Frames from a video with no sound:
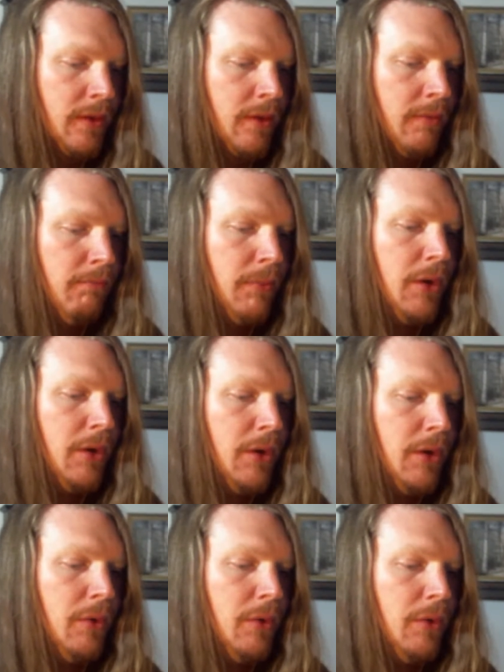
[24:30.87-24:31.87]

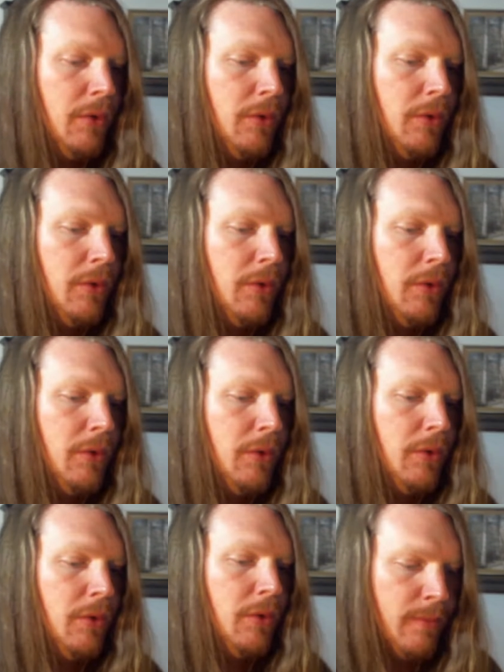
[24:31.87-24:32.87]
Boding that.
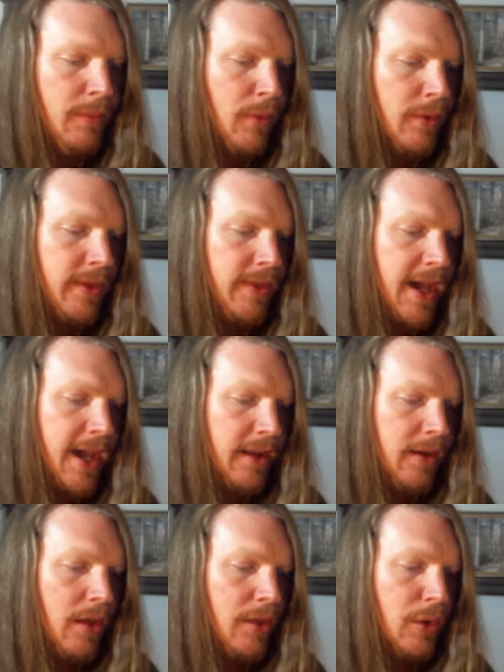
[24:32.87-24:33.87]
More than that,
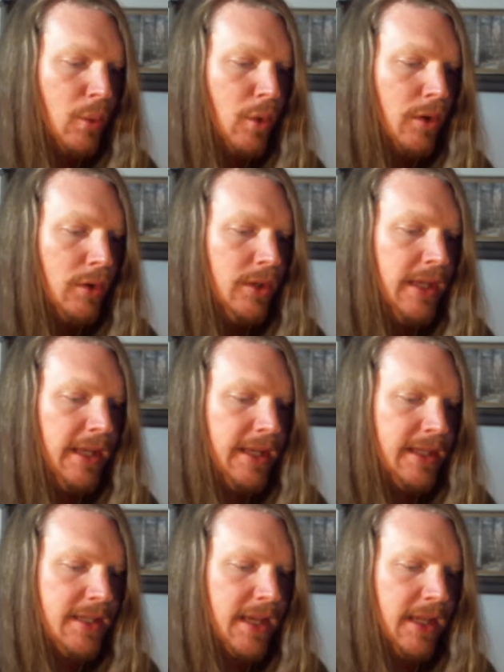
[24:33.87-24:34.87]
an
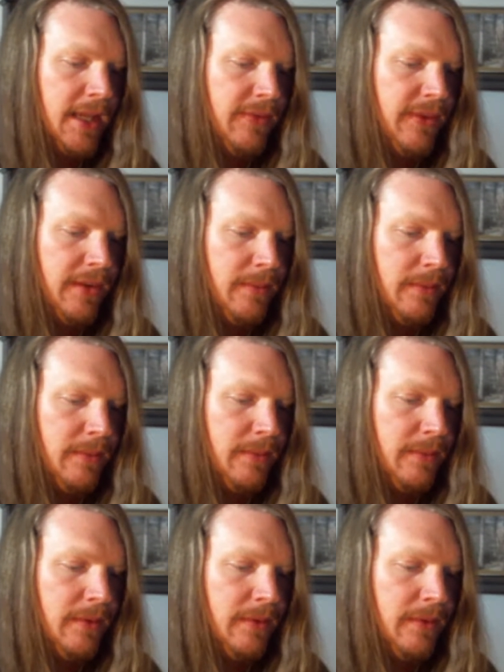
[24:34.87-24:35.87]
otherworldliness had left him.
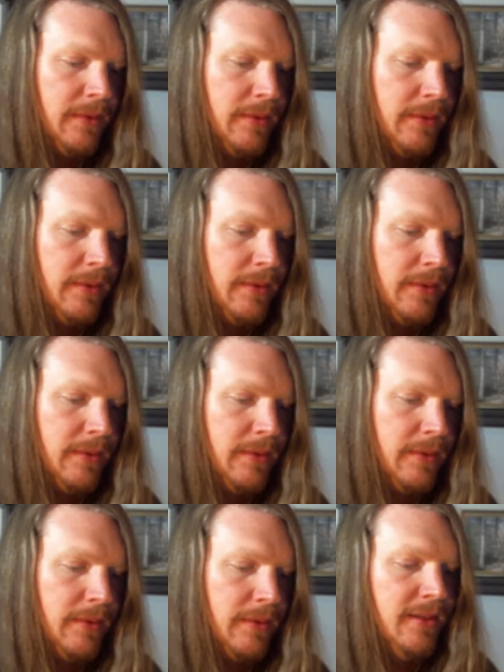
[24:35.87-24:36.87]
He felt
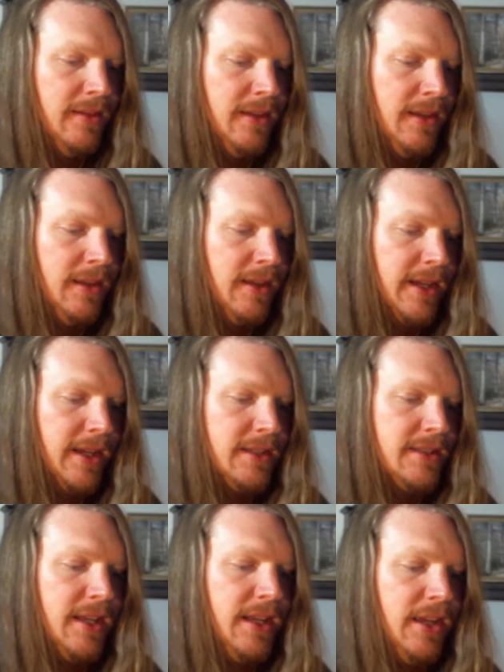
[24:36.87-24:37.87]
mundane, like a
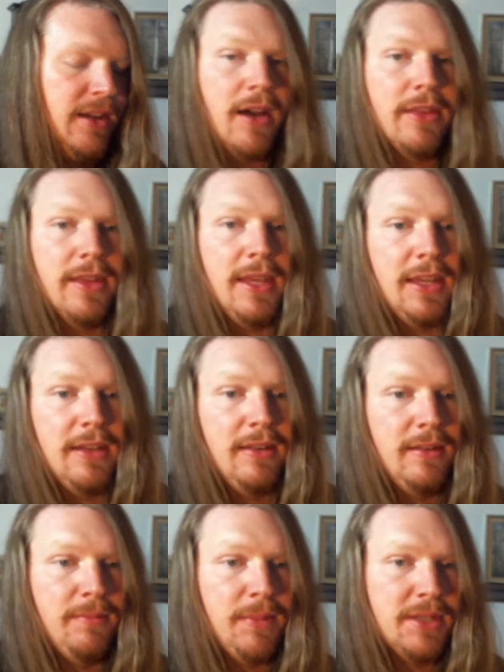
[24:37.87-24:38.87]
skinny goth kid,
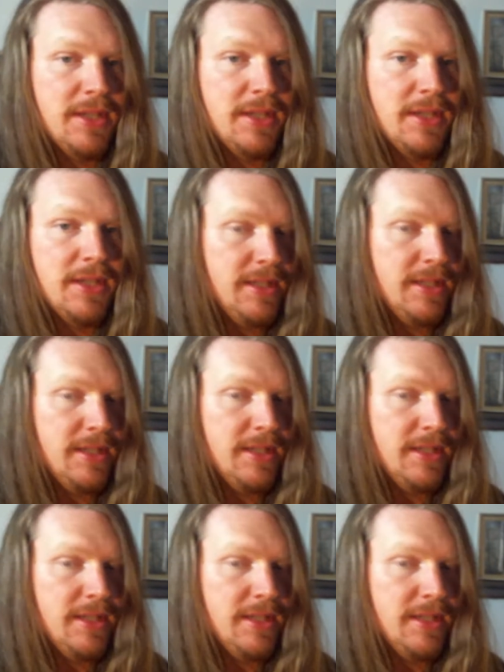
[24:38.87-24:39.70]
but just a kid.